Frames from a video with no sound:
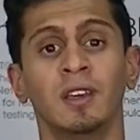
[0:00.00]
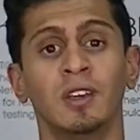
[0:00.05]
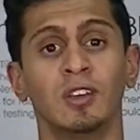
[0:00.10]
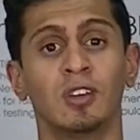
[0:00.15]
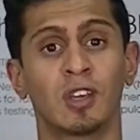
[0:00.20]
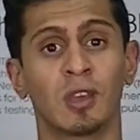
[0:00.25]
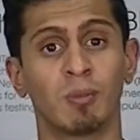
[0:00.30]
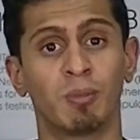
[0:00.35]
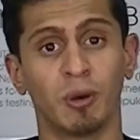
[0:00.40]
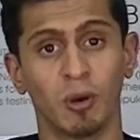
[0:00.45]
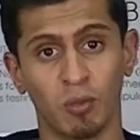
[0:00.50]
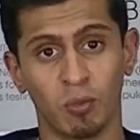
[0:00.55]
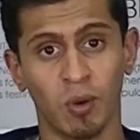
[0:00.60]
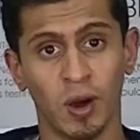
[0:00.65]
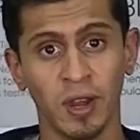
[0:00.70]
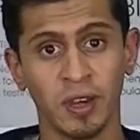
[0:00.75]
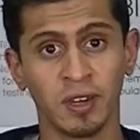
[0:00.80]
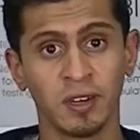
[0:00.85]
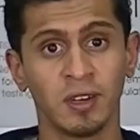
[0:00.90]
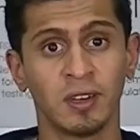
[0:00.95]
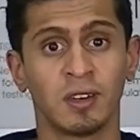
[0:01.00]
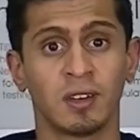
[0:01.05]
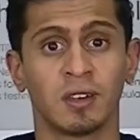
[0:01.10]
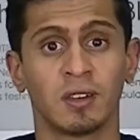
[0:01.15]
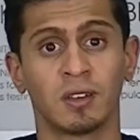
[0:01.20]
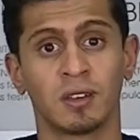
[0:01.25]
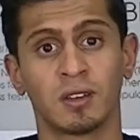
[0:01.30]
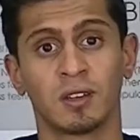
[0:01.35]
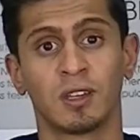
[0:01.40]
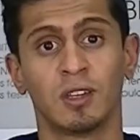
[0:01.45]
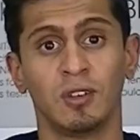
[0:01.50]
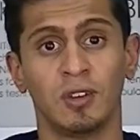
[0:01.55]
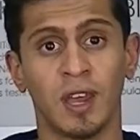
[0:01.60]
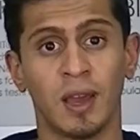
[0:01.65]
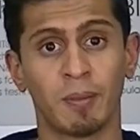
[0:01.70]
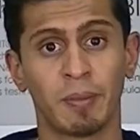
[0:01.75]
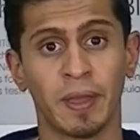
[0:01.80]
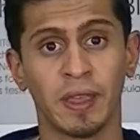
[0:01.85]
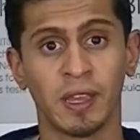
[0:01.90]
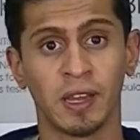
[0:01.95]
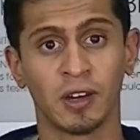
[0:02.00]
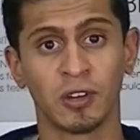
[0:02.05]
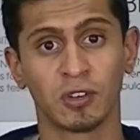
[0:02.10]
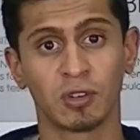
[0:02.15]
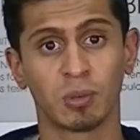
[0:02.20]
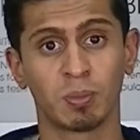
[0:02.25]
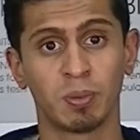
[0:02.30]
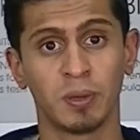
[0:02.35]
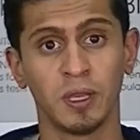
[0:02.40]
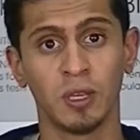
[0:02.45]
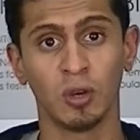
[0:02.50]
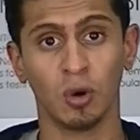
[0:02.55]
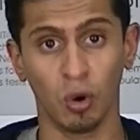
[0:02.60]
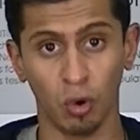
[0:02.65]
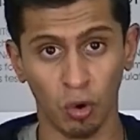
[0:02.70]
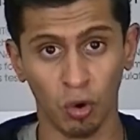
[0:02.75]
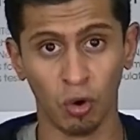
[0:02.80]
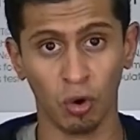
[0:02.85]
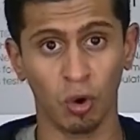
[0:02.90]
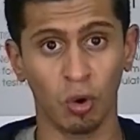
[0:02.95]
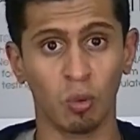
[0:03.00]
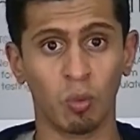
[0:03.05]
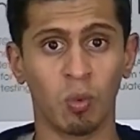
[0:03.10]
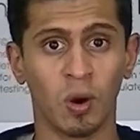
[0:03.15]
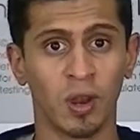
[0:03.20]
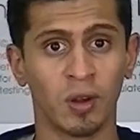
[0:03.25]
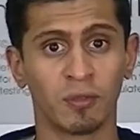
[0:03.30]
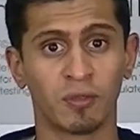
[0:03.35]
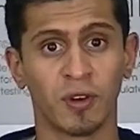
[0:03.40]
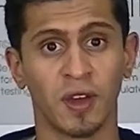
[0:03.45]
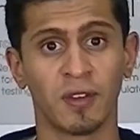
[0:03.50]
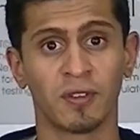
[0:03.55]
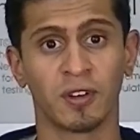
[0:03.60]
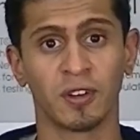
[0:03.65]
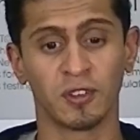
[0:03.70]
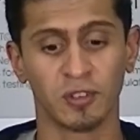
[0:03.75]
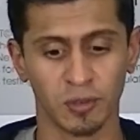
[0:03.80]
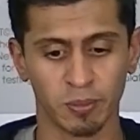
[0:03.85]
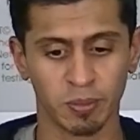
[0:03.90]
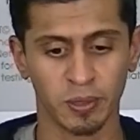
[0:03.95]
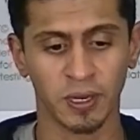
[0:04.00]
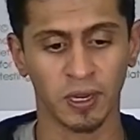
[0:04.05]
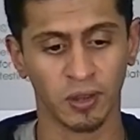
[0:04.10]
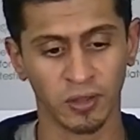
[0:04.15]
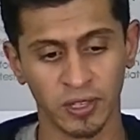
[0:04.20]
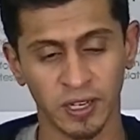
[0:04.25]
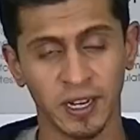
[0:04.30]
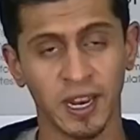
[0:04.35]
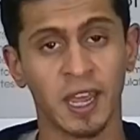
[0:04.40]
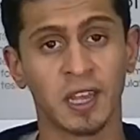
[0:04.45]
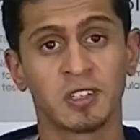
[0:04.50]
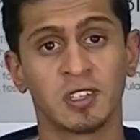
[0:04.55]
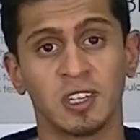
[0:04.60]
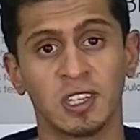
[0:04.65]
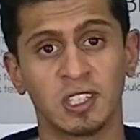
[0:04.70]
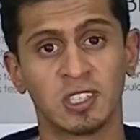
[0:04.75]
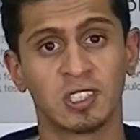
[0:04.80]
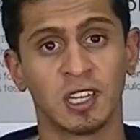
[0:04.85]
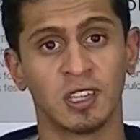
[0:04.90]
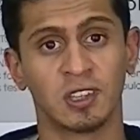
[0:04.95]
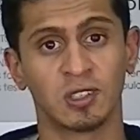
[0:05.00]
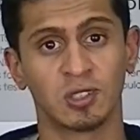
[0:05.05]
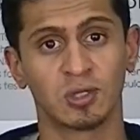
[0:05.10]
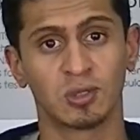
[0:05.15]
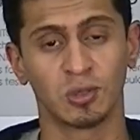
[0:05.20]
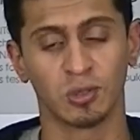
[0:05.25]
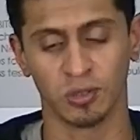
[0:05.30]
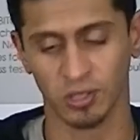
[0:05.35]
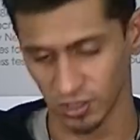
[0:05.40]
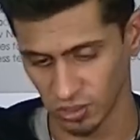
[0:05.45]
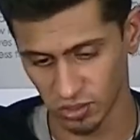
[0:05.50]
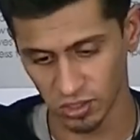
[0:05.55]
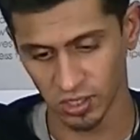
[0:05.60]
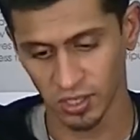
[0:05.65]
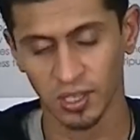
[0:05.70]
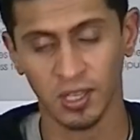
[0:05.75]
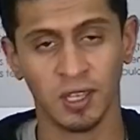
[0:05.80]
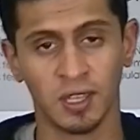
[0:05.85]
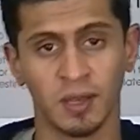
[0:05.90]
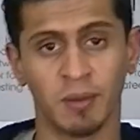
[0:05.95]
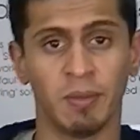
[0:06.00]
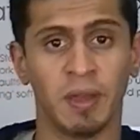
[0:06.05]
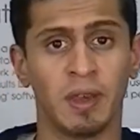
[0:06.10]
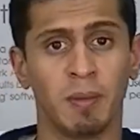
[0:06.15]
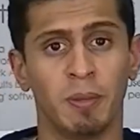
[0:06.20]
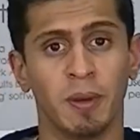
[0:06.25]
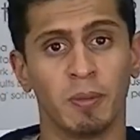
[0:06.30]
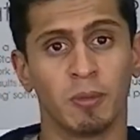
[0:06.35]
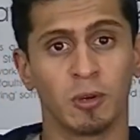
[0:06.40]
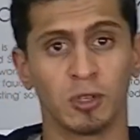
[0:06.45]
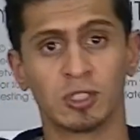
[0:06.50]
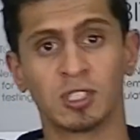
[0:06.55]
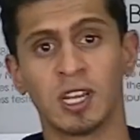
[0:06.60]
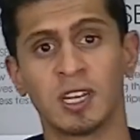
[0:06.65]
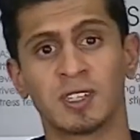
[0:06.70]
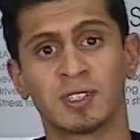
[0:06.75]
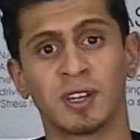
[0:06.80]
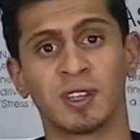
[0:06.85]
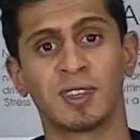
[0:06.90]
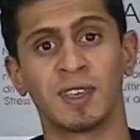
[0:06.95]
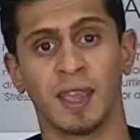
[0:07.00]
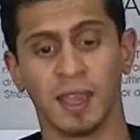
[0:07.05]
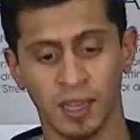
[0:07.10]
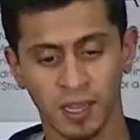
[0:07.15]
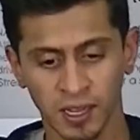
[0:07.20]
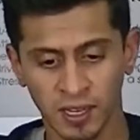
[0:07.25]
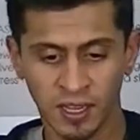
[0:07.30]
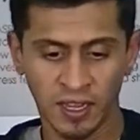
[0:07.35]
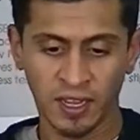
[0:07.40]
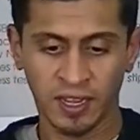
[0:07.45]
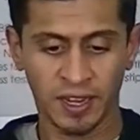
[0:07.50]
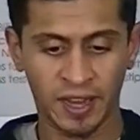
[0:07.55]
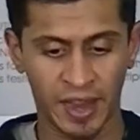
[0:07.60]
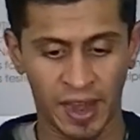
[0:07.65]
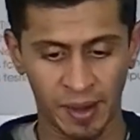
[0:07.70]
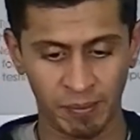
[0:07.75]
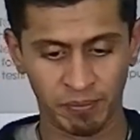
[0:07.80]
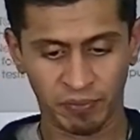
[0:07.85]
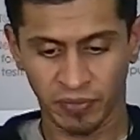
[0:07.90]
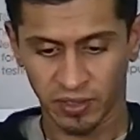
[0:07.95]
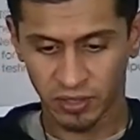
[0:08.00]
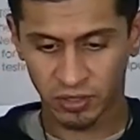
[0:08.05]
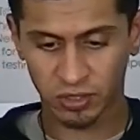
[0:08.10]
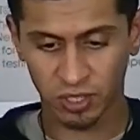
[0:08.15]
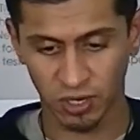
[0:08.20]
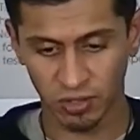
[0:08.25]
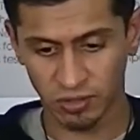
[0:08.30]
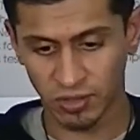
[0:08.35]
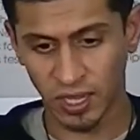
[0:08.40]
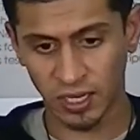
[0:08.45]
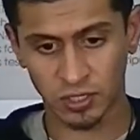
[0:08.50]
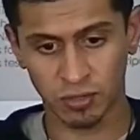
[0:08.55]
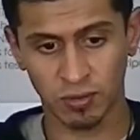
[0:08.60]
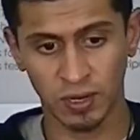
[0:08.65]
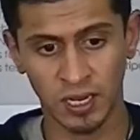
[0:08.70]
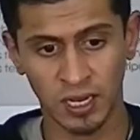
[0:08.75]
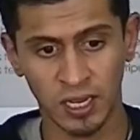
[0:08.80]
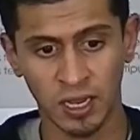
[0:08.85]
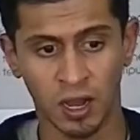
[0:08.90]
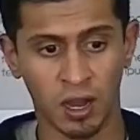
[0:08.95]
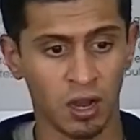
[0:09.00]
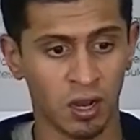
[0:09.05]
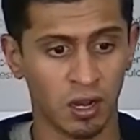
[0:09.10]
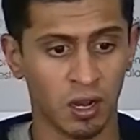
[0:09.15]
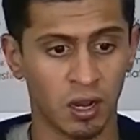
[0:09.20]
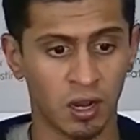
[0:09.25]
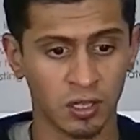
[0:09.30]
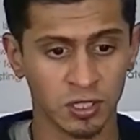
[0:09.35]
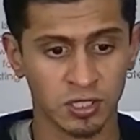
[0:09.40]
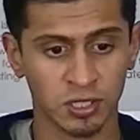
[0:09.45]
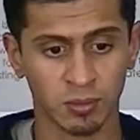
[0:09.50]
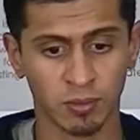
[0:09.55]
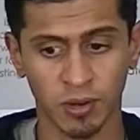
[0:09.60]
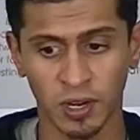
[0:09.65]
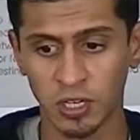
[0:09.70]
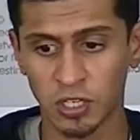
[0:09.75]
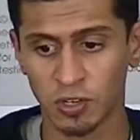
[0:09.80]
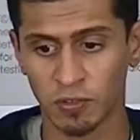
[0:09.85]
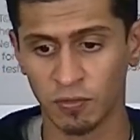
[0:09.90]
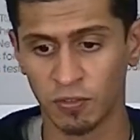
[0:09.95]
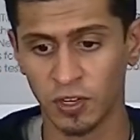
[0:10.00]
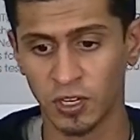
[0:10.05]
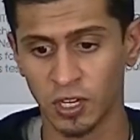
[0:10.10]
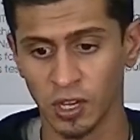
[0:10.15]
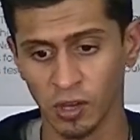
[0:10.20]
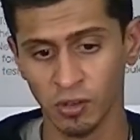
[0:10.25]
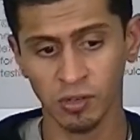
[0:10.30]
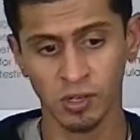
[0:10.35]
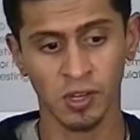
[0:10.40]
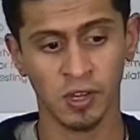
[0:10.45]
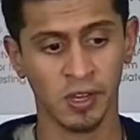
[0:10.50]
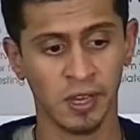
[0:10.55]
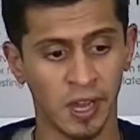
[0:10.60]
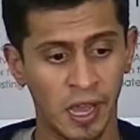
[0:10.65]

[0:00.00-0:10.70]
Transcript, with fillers: You can put one QNAP 800p or 1500 p on the NAS and extend the storage. It made a bit more sense, I think. Um, so that's really our, our summation video.